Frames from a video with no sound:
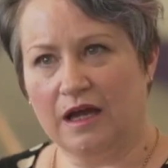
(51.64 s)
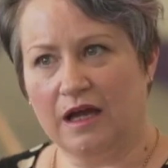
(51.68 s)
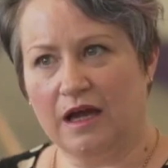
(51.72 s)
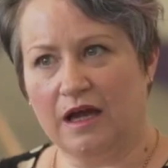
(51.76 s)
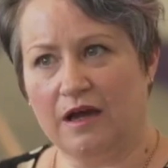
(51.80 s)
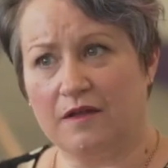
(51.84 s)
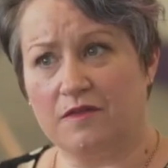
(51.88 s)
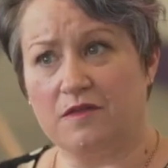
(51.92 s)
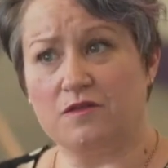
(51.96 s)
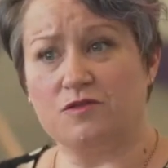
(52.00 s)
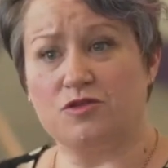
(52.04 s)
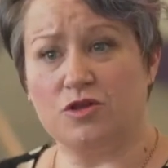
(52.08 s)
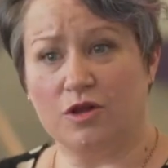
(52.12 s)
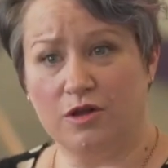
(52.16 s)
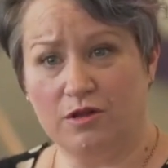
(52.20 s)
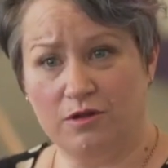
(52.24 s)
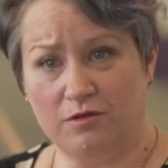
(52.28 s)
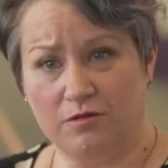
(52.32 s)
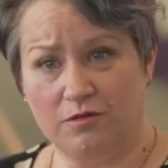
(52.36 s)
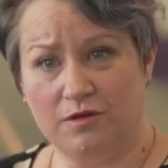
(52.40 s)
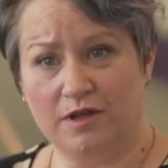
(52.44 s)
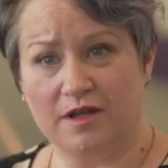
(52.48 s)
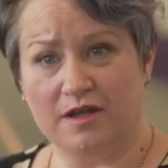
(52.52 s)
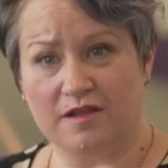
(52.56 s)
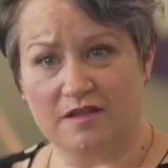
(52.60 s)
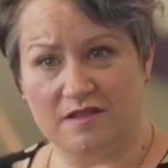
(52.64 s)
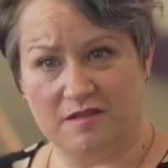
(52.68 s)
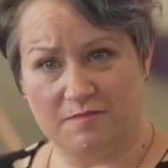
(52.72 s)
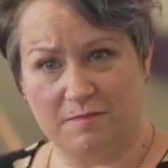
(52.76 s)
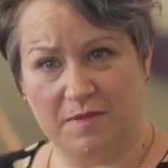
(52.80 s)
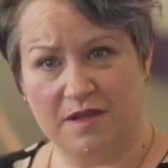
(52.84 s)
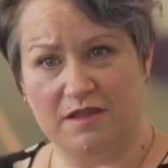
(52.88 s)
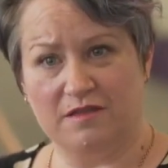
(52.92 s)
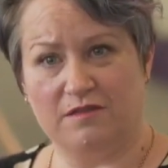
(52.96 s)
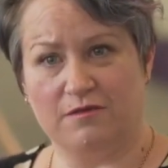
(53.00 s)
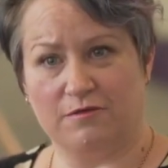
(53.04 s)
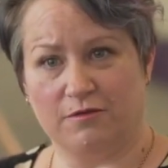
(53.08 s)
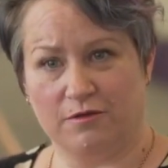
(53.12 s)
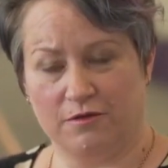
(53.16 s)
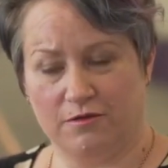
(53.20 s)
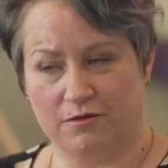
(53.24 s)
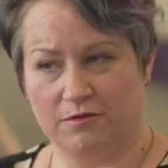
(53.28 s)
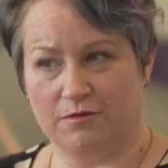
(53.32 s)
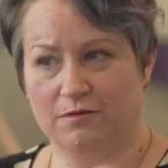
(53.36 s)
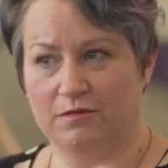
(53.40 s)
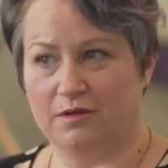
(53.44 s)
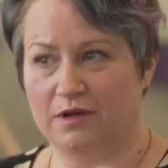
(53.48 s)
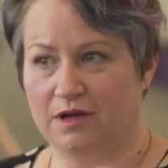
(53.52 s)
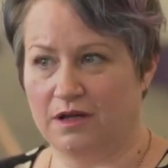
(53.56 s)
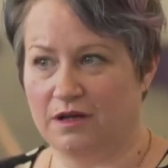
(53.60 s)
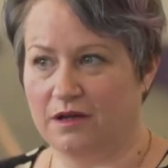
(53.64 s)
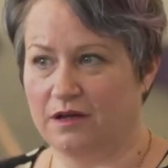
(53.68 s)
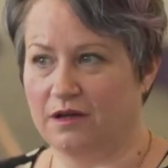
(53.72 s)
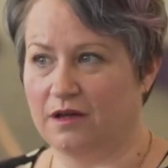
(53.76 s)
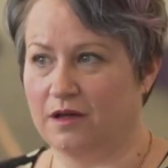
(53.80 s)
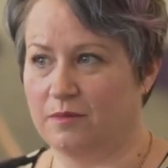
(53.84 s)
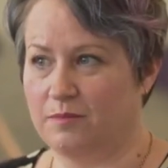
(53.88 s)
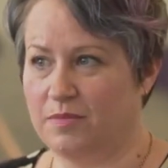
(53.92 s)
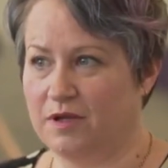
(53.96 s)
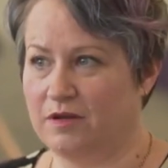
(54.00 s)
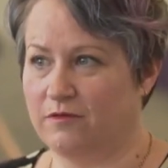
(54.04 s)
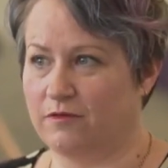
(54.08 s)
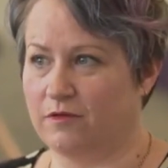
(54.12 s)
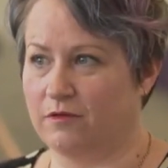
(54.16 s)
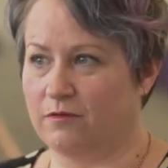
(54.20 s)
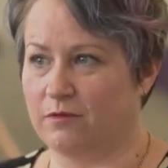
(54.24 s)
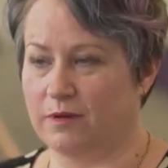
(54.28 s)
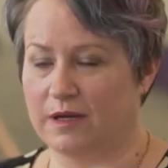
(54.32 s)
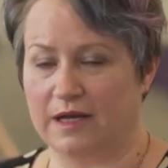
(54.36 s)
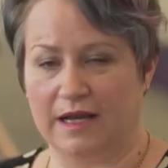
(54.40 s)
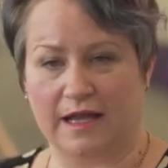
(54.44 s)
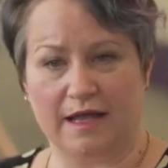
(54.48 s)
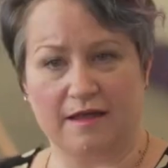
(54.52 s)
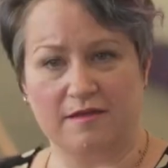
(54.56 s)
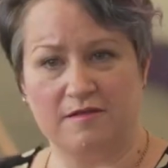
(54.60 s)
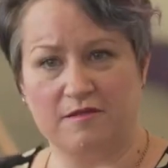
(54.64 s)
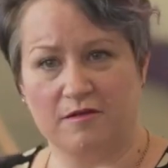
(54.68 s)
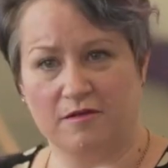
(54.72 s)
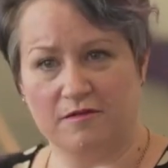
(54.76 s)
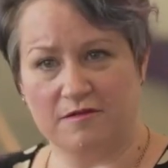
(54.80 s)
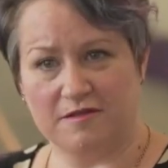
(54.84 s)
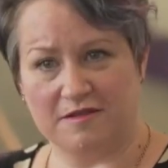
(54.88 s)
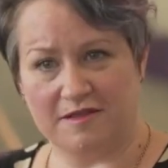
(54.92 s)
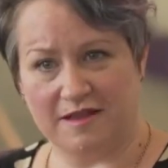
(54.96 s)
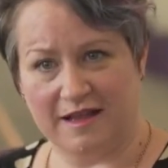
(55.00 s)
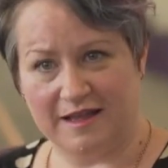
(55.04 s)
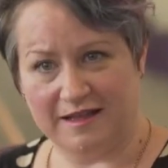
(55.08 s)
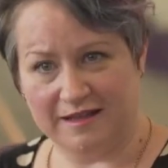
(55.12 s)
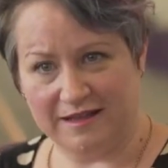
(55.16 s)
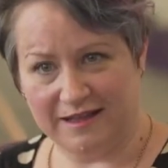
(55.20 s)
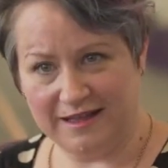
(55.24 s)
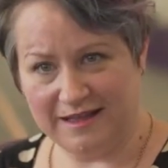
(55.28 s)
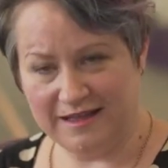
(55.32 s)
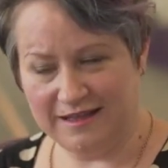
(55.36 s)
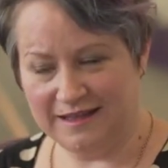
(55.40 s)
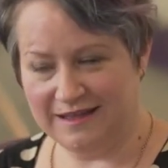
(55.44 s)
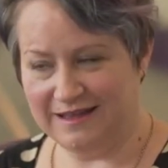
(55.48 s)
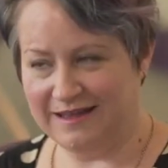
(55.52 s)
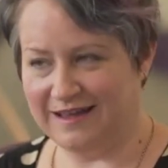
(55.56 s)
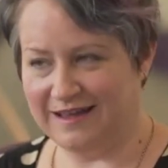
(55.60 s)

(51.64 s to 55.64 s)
The journal has been through a bit of a renaissance lately.